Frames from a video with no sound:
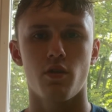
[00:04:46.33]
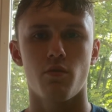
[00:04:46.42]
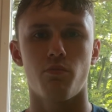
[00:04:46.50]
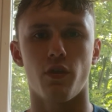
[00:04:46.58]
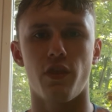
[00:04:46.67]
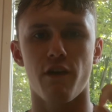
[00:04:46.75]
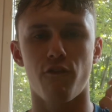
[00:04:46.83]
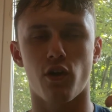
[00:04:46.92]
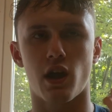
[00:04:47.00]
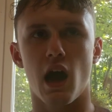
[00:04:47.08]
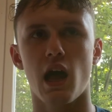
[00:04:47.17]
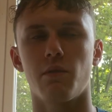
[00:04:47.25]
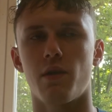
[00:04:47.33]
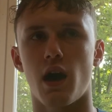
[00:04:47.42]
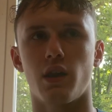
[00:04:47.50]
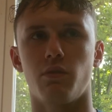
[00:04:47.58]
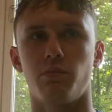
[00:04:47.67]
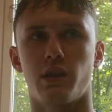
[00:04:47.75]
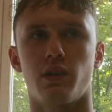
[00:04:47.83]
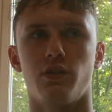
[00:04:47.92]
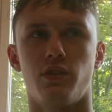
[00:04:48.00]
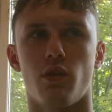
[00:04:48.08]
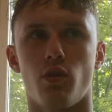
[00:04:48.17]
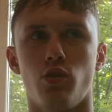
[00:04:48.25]
But they forgot about it because
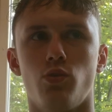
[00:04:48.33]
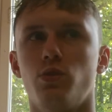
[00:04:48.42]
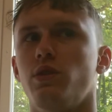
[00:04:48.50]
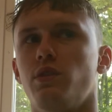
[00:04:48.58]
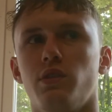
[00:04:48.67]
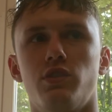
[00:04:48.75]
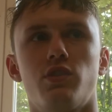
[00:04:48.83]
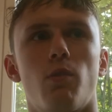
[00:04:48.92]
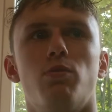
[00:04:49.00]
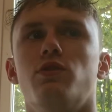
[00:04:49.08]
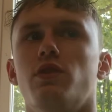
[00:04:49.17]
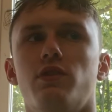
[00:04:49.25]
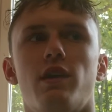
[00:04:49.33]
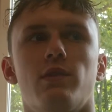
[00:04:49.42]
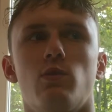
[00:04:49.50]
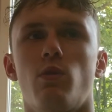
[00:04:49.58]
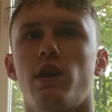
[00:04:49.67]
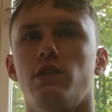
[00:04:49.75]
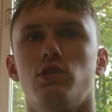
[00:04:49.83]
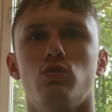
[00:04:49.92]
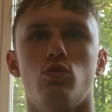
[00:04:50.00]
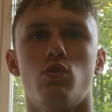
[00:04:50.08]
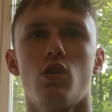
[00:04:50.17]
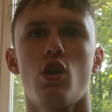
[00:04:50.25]
they were using the substance as a way
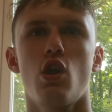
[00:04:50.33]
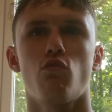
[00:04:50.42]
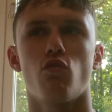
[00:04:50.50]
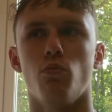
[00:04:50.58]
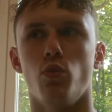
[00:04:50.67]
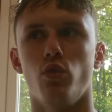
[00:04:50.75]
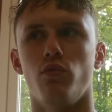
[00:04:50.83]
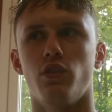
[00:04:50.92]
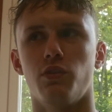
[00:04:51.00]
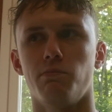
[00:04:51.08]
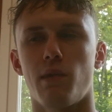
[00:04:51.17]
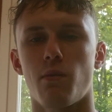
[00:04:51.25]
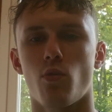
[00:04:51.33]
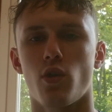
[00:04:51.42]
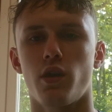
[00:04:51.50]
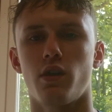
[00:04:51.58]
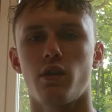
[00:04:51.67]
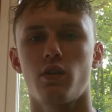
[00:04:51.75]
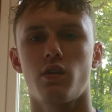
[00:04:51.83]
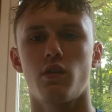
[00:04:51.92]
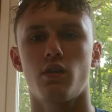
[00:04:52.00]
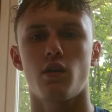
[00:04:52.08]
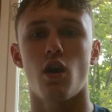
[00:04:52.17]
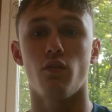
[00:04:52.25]
to remove this memory
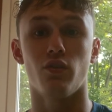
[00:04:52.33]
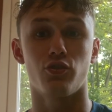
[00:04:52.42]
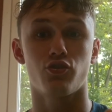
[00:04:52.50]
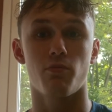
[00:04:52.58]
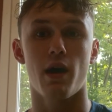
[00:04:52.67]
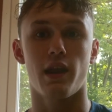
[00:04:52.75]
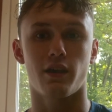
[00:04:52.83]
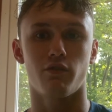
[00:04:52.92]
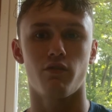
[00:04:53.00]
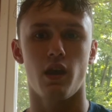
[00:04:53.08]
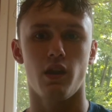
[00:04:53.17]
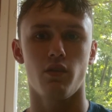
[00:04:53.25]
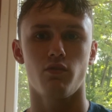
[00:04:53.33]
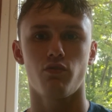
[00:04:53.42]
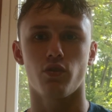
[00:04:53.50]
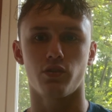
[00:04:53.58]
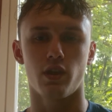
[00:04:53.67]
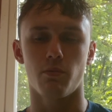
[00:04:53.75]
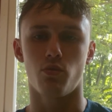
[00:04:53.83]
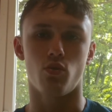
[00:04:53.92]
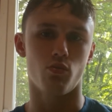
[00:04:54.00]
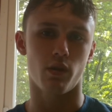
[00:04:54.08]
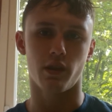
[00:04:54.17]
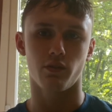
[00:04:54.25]
of this traumatic event, for
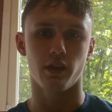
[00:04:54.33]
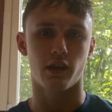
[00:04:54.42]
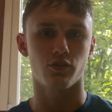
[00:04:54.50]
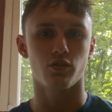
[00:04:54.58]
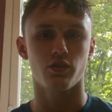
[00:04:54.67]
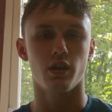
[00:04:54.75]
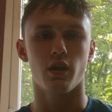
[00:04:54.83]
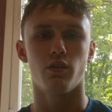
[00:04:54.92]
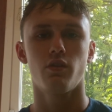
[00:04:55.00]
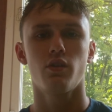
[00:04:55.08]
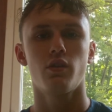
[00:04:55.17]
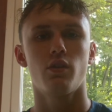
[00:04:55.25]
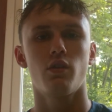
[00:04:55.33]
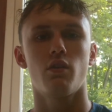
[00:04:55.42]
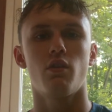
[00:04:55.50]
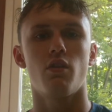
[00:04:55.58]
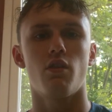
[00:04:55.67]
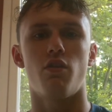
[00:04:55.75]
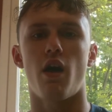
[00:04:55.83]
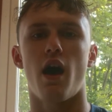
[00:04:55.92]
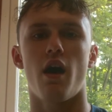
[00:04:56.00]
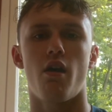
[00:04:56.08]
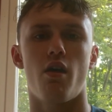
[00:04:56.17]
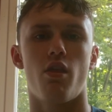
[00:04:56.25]
example, like I just said,
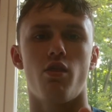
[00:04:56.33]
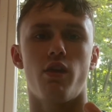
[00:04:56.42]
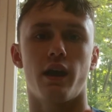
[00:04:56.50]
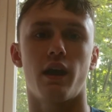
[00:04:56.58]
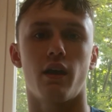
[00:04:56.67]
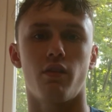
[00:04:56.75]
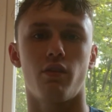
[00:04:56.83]
that they